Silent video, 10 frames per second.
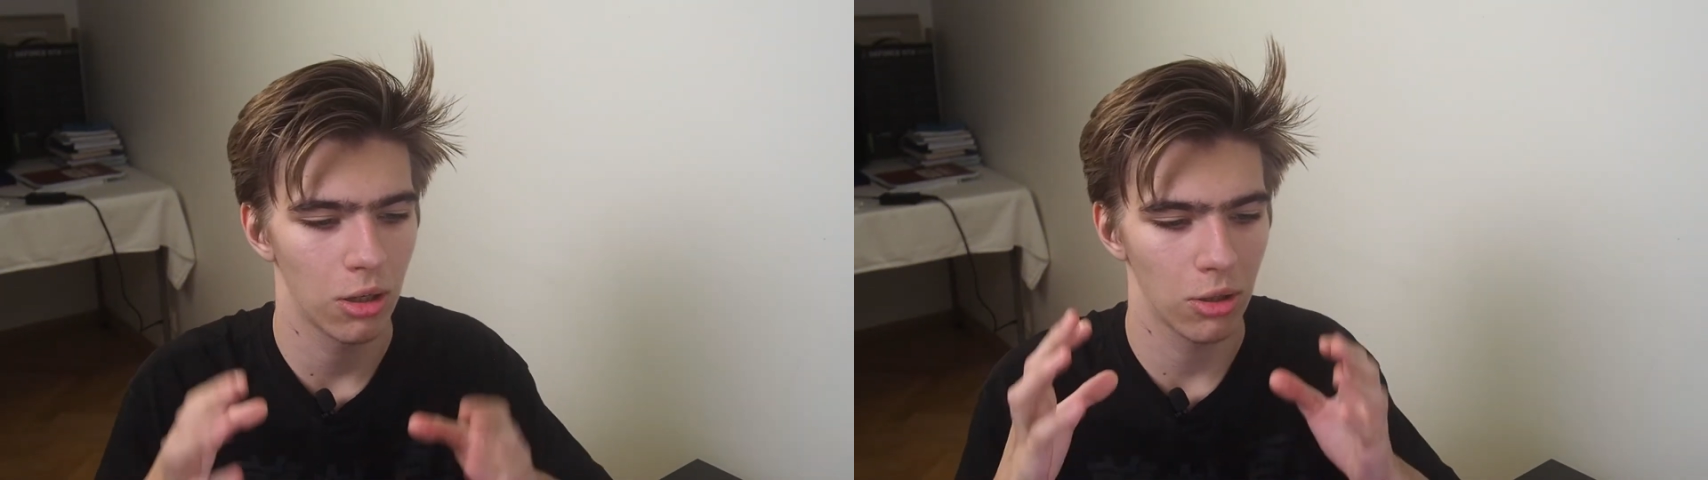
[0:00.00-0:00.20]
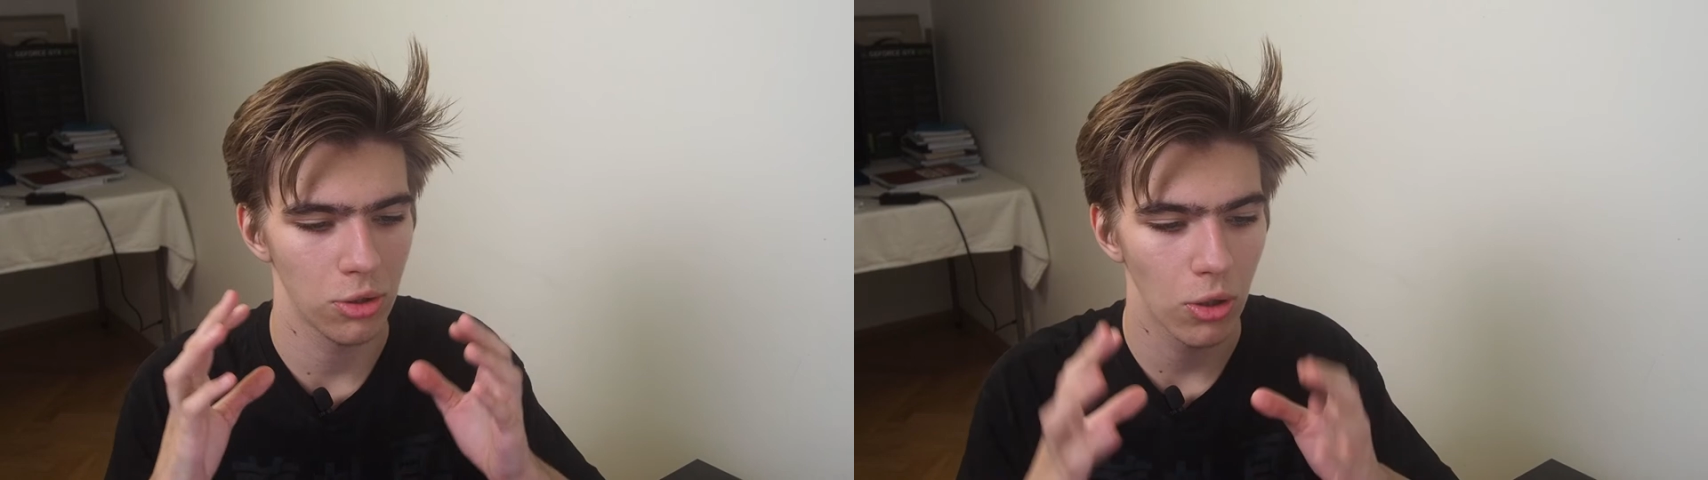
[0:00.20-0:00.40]

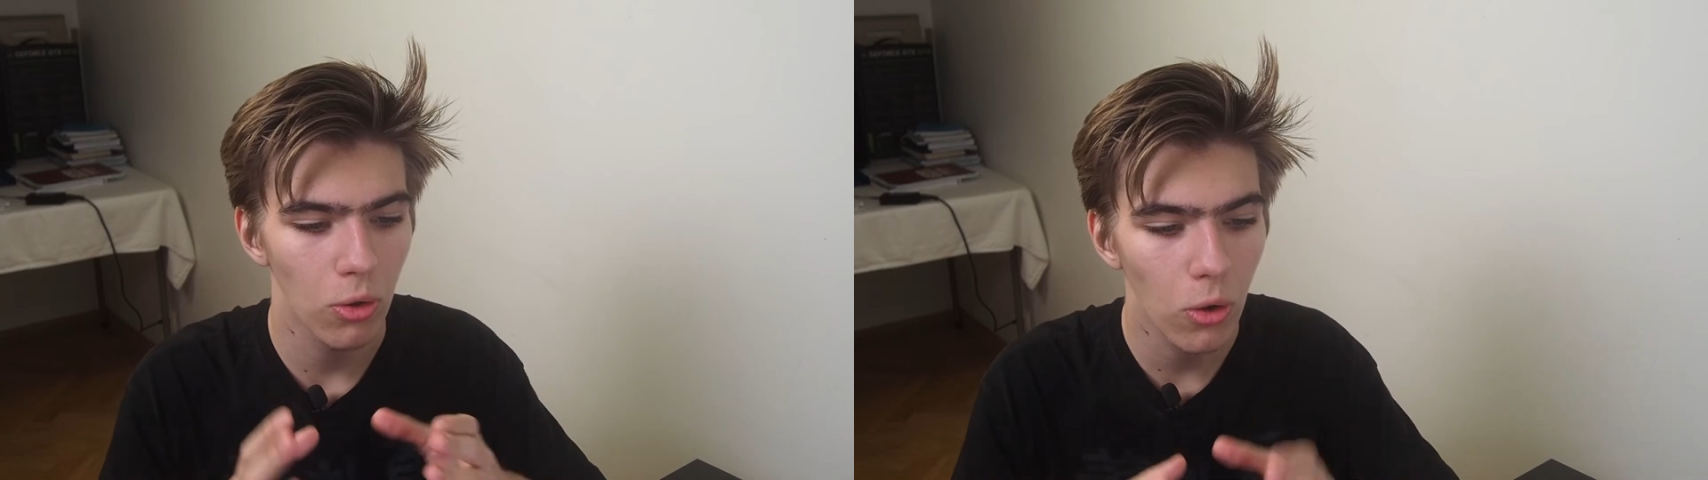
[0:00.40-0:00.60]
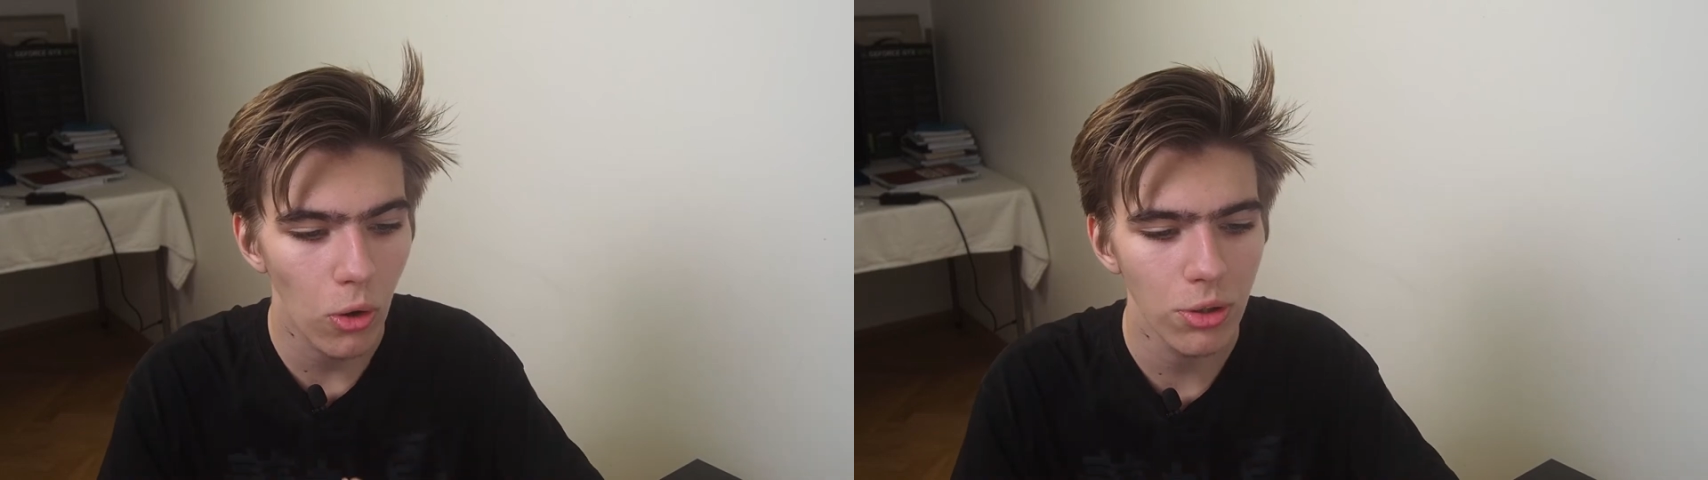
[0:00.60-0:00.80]

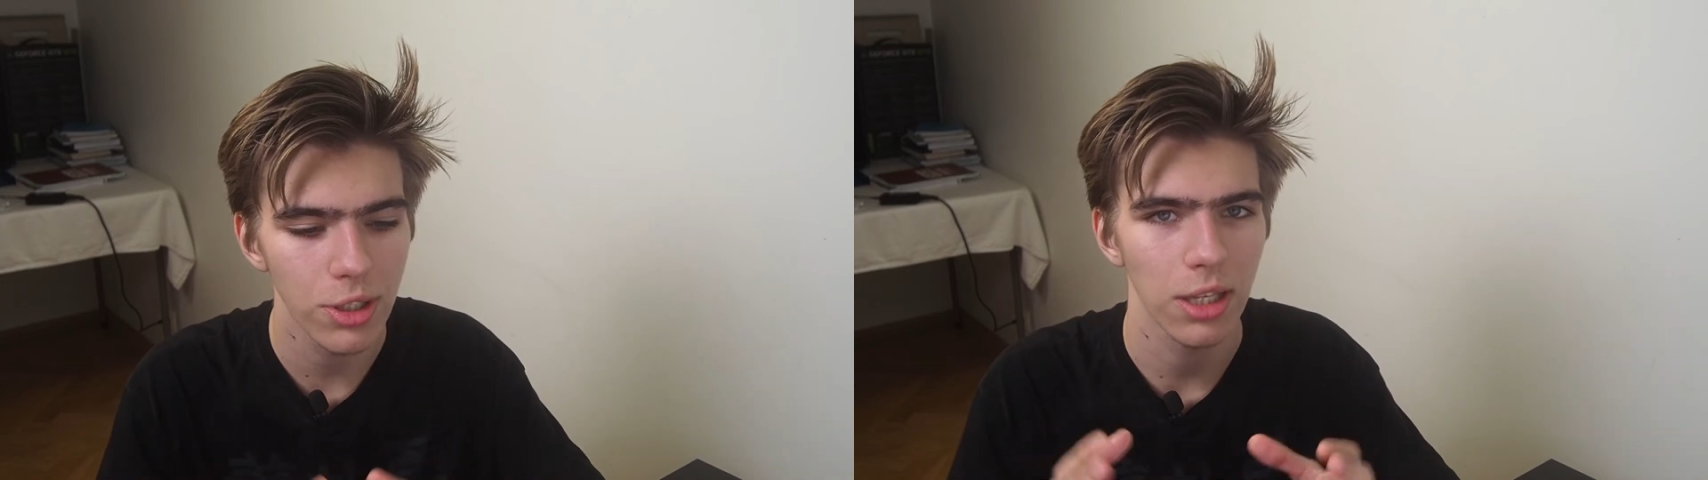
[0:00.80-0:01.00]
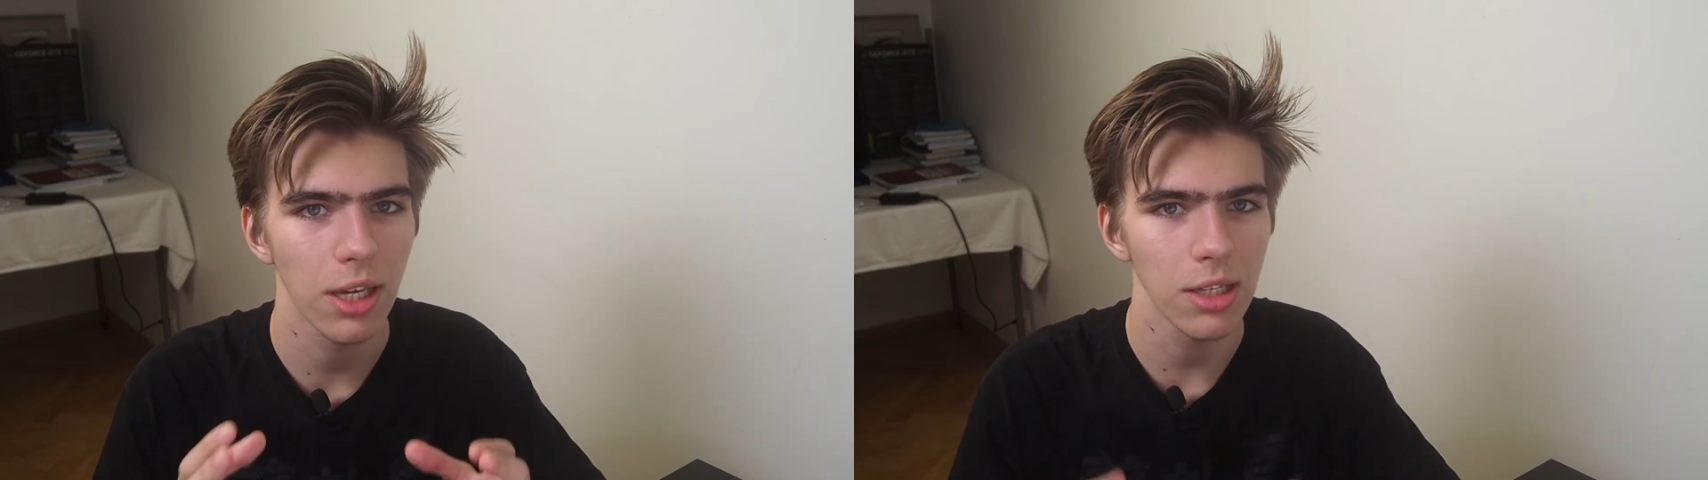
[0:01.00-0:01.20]
so all
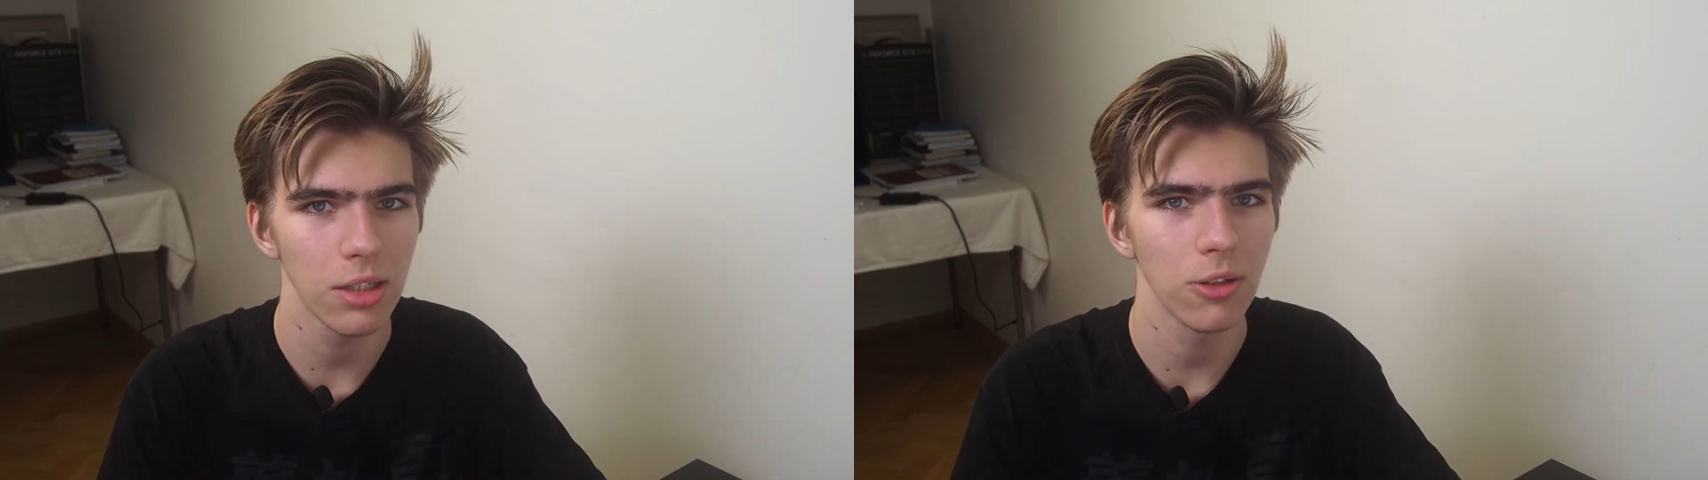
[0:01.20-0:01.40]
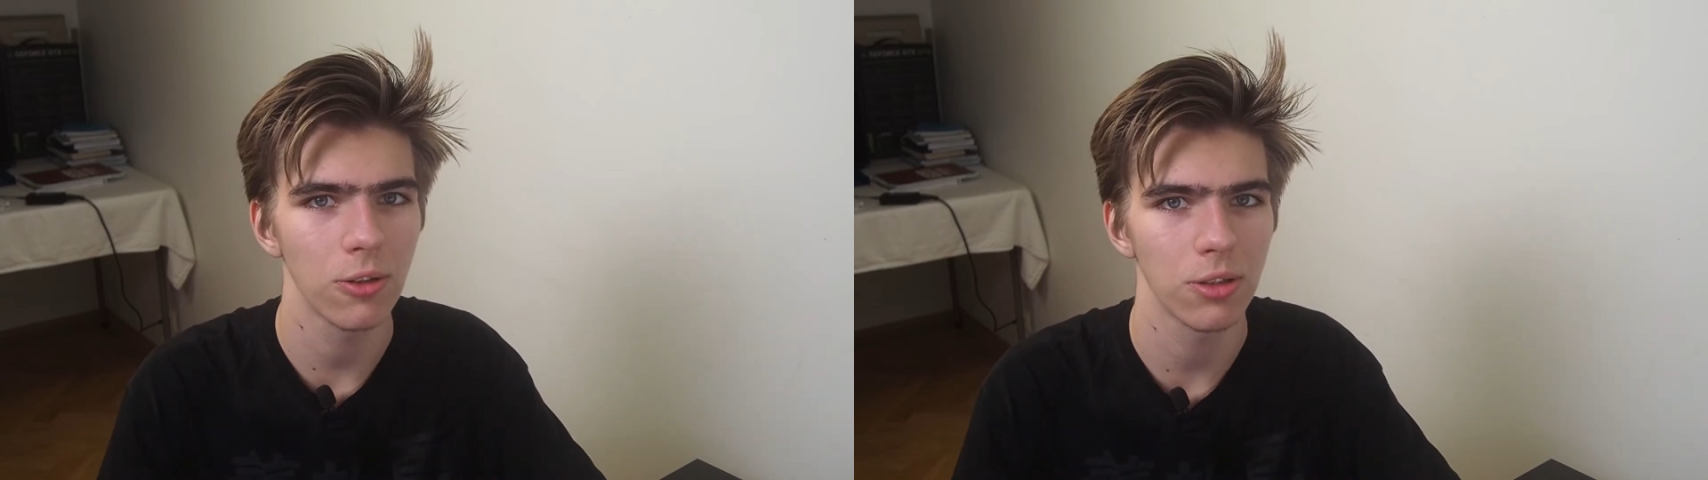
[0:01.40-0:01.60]
the
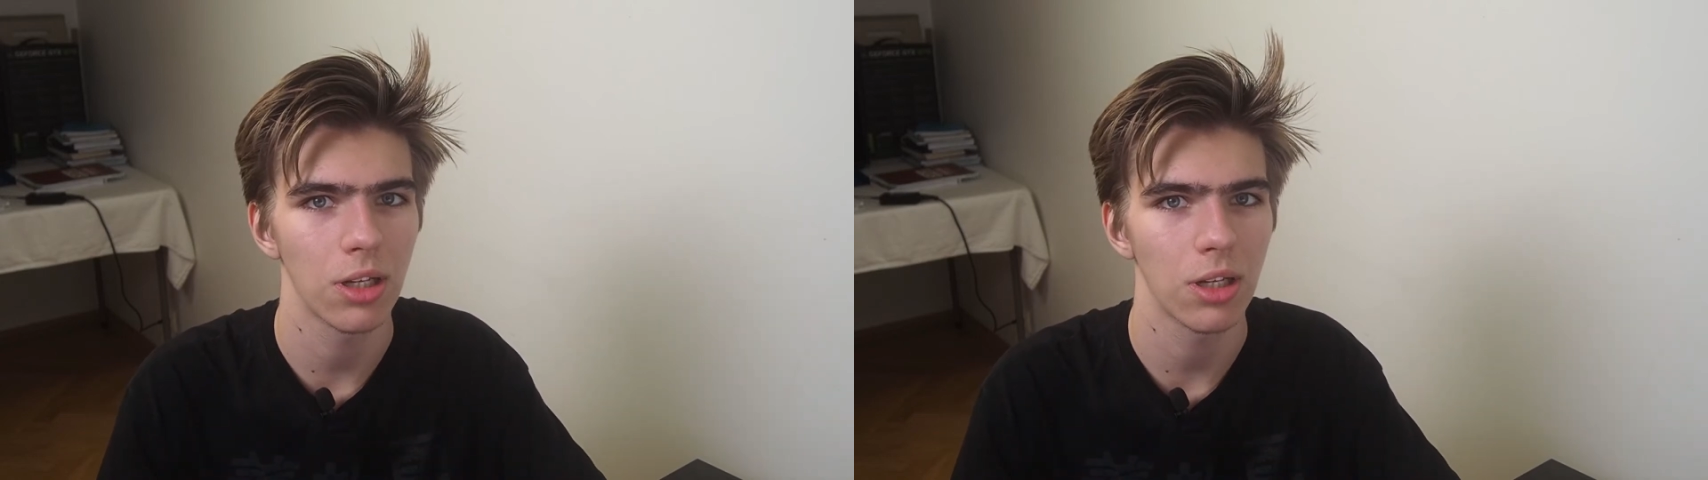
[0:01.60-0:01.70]
casinos